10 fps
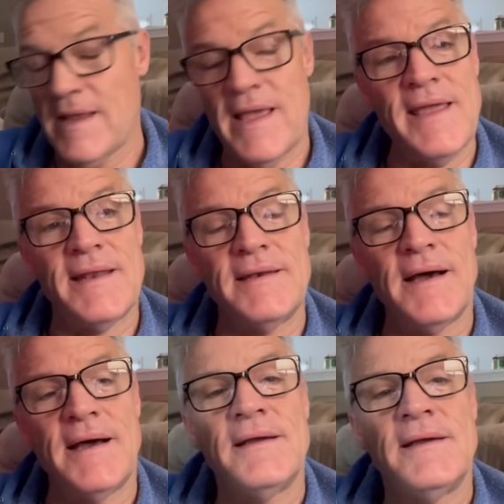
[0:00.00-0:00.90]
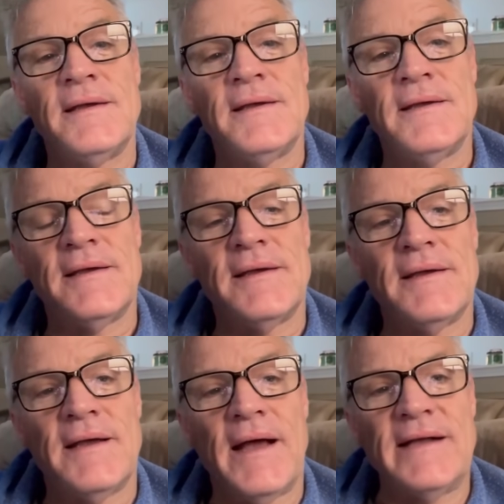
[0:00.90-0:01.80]
And I
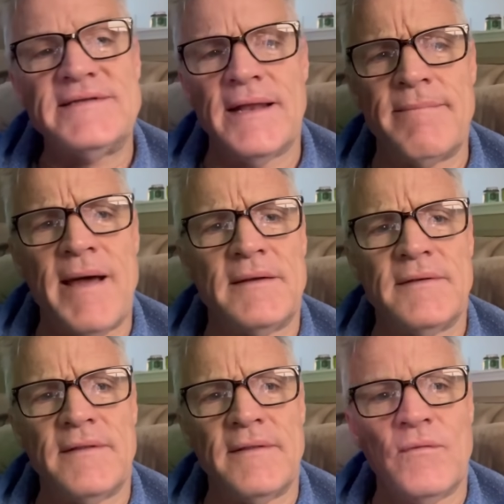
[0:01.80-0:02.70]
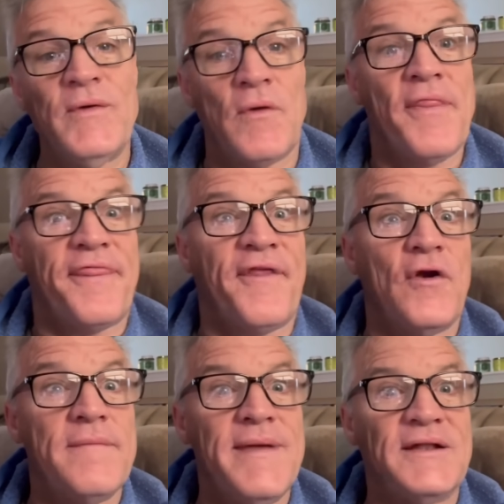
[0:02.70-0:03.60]
was getting about, we'd run
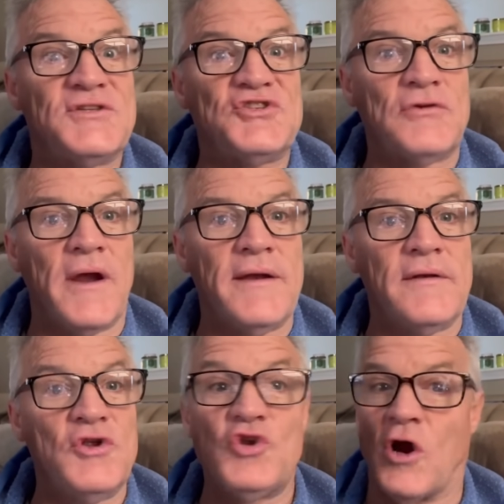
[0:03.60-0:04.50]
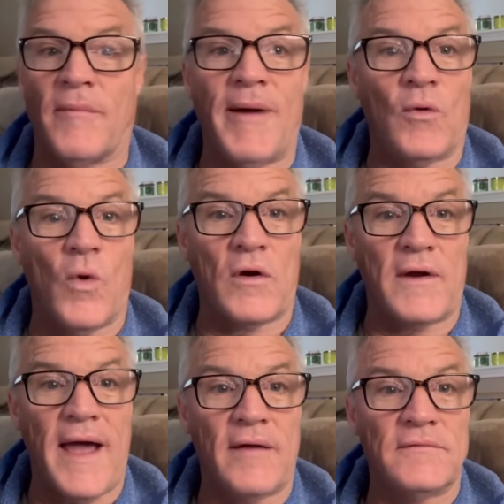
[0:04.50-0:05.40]
30 minutes straight. You talk about a
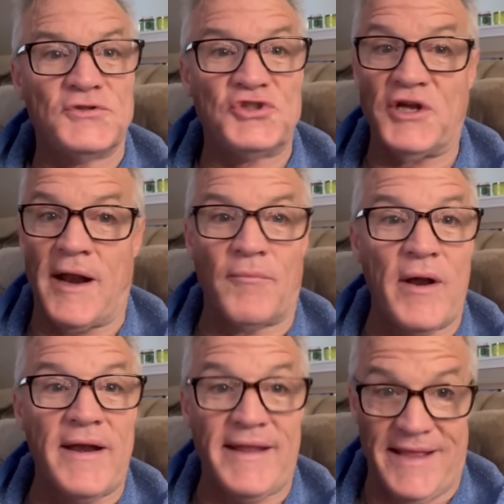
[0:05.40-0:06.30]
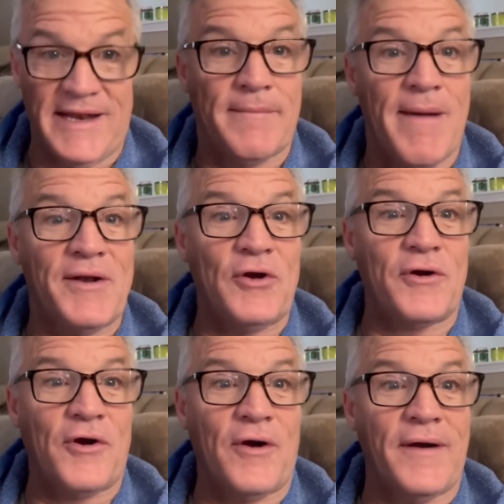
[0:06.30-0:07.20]
workout. Shit, I'm ready to get into my dirt
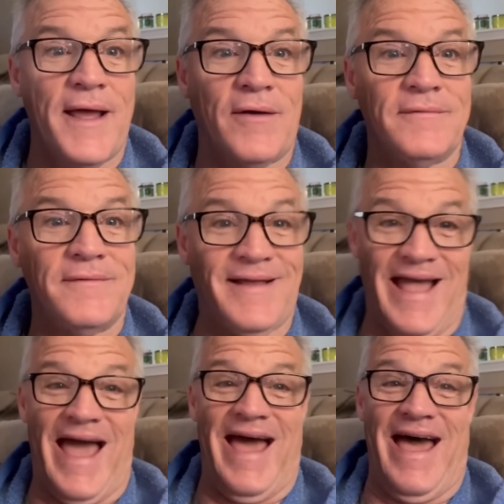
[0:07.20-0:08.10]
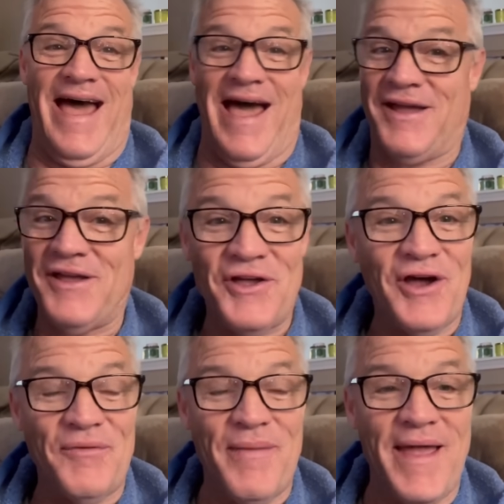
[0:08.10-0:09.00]
car now.
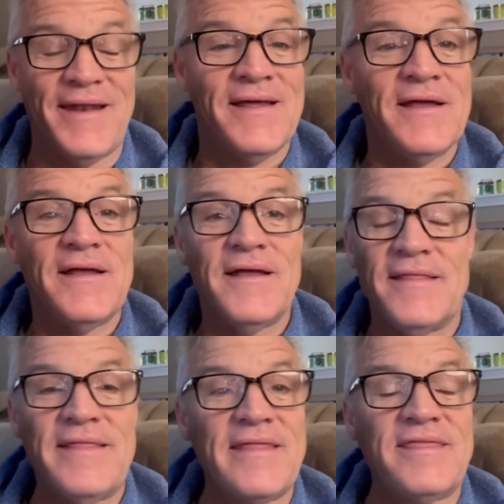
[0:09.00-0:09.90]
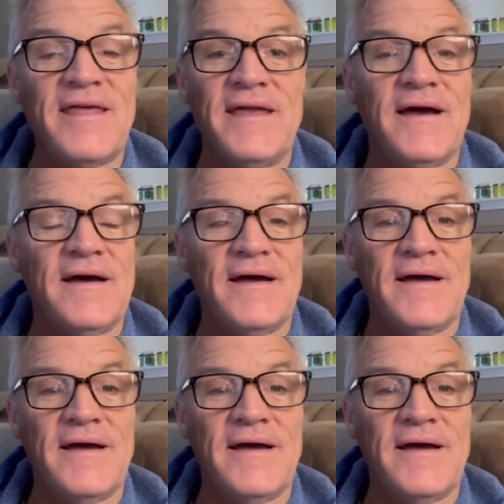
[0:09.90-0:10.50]
Man, that thing, late